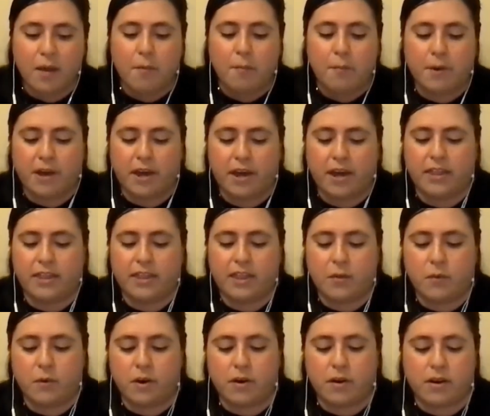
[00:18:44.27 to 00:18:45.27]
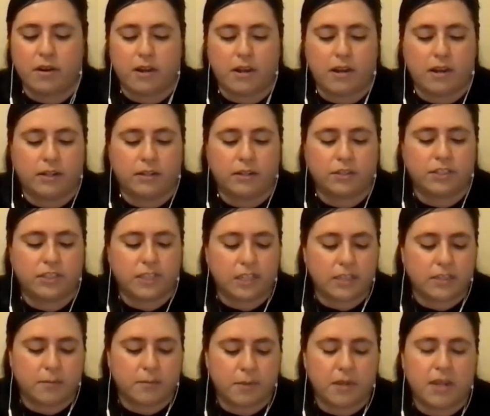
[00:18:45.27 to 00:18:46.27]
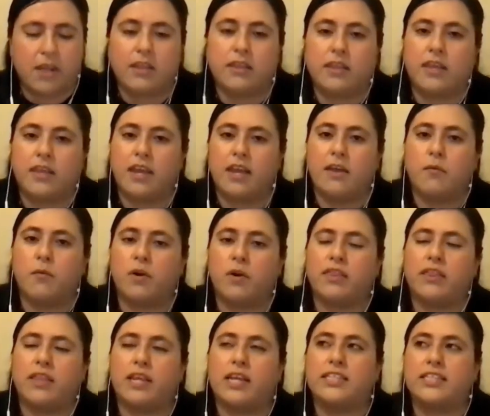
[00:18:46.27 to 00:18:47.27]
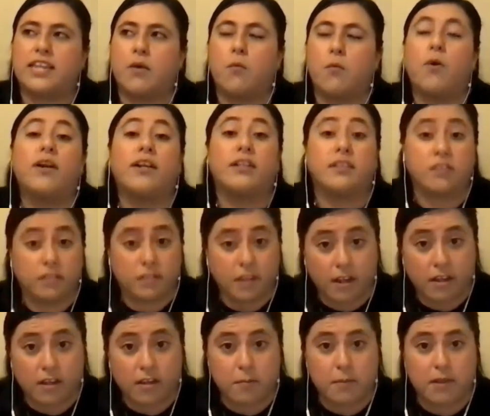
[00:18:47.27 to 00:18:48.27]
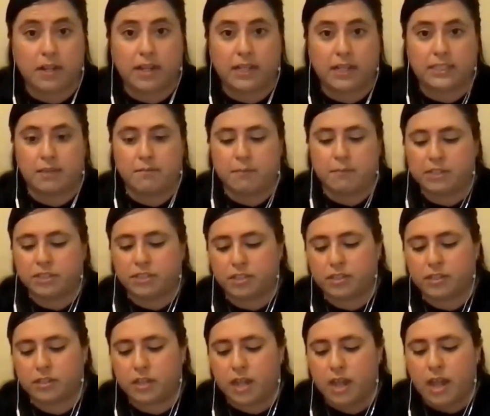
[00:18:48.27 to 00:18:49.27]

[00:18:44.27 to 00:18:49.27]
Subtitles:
but they were interesting to me, and they were things that I wanted to document, as I mentioned.